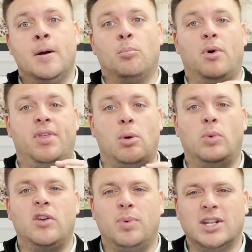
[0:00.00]
But then
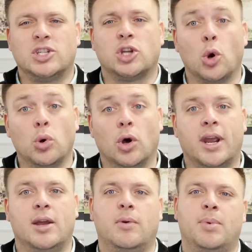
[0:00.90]
we've been so
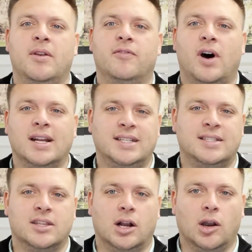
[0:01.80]
lucky, we've been invited
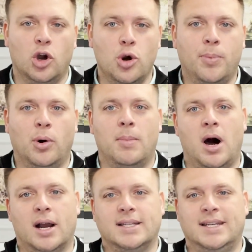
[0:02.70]
to the global
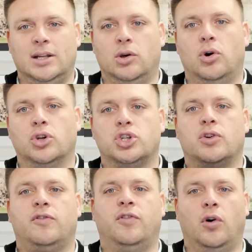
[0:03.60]
marketing launch
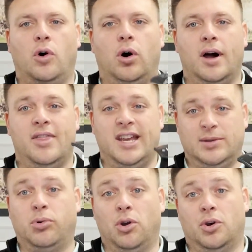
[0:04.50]
for these
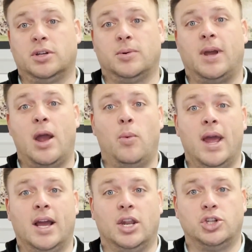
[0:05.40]
products, okay?
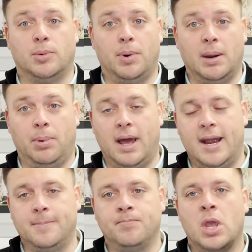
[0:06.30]
We're going to jump on a
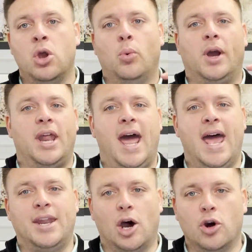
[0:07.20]
plane. We're going to
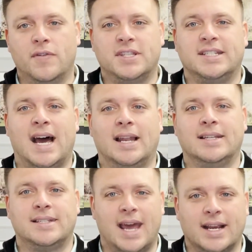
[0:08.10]
head over to
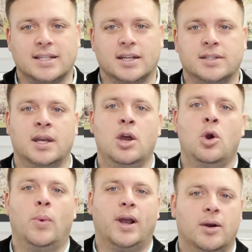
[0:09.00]
Dallas, Texas.
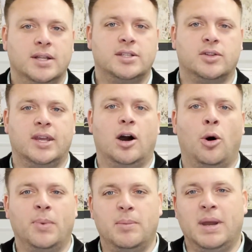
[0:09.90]
We're going to the
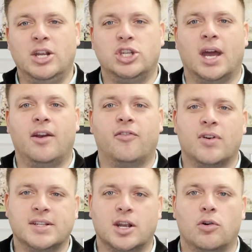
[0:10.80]
Omni P G A
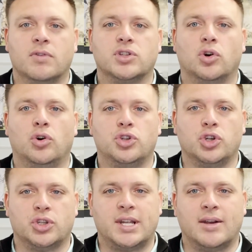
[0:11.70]
Frisco Resort
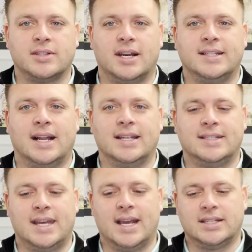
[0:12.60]
just outside
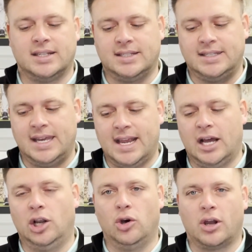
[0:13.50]
Dallas, Texas to take
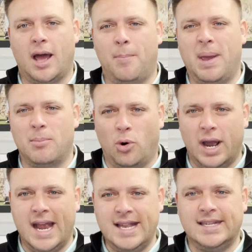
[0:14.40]
a look a bit more
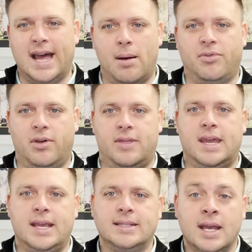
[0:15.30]
in-depth at
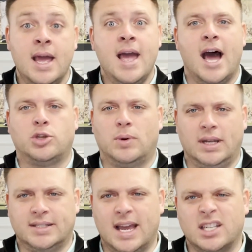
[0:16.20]
these, as well
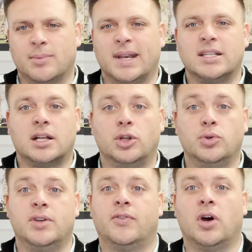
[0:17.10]
as get some
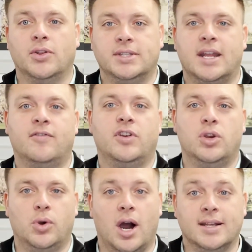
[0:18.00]
exclusive content for
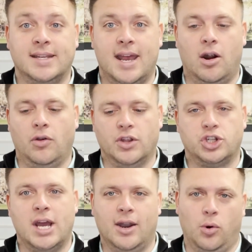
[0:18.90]
you guys here on the
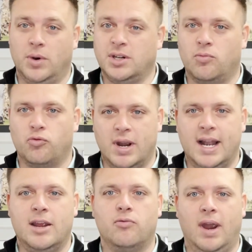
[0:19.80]
channel, which I'm
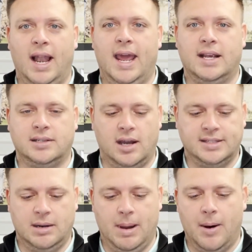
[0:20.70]
really, really
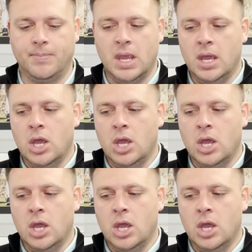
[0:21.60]
excited about.